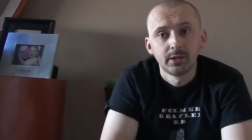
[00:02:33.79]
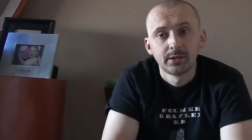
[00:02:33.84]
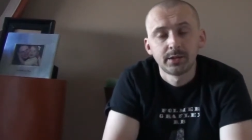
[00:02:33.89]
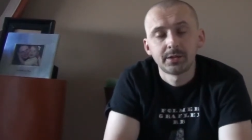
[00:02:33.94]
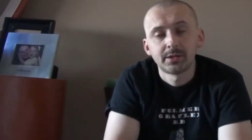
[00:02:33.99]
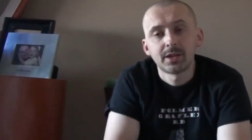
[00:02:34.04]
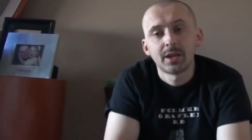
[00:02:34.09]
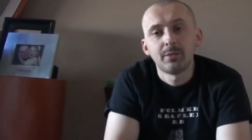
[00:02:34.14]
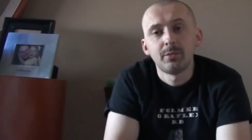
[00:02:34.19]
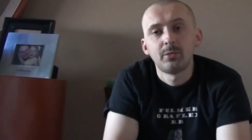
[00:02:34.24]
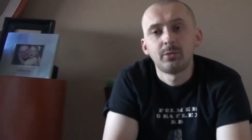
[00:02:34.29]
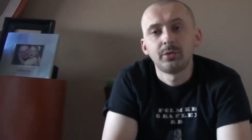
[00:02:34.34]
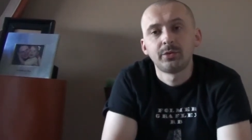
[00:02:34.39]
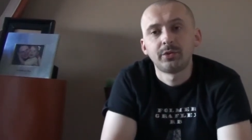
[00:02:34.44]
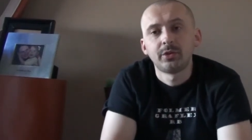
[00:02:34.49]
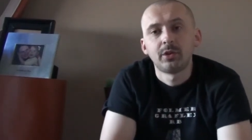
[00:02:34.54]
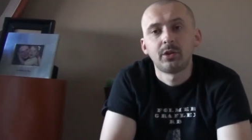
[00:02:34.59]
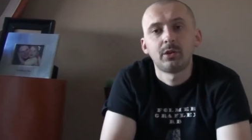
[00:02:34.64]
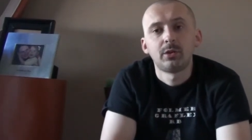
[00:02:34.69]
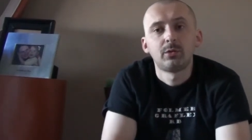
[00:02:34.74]
This time it
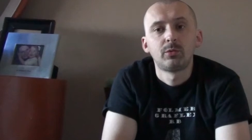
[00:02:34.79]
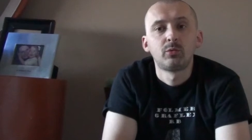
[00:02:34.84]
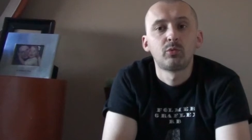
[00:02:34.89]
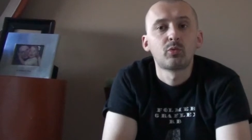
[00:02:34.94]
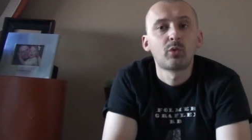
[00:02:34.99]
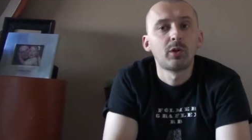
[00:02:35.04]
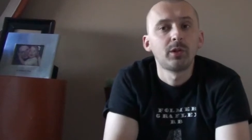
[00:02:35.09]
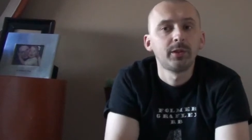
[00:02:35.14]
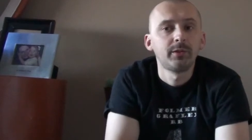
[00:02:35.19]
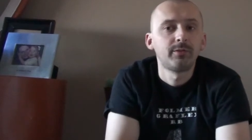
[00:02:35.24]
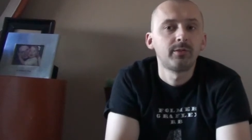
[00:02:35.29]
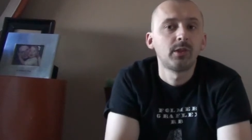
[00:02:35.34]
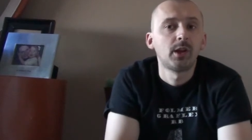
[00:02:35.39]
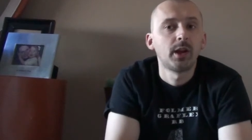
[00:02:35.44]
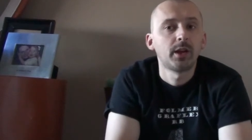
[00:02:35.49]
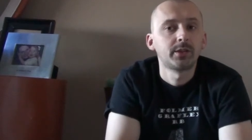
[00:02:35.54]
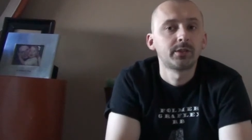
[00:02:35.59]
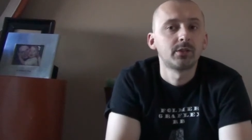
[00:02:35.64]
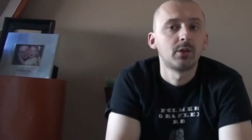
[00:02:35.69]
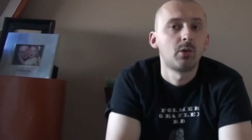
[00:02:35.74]
was a
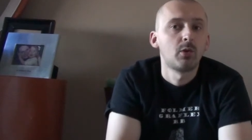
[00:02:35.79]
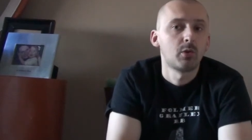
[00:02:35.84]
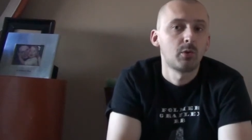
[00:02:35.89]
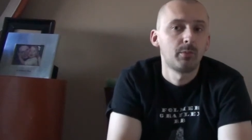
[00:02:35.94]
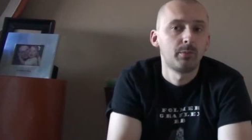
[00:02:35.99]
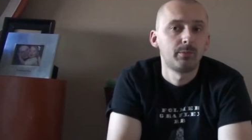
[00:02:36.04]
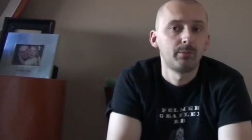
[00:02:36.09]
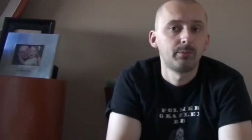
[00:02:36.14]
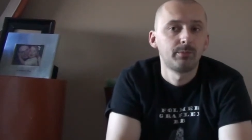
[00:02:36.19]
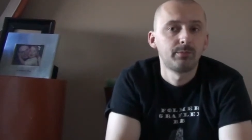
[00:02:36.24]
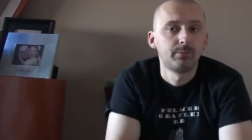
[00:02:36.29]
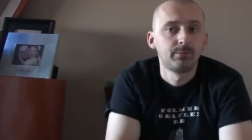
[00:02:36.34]
Rolleiflex Automat.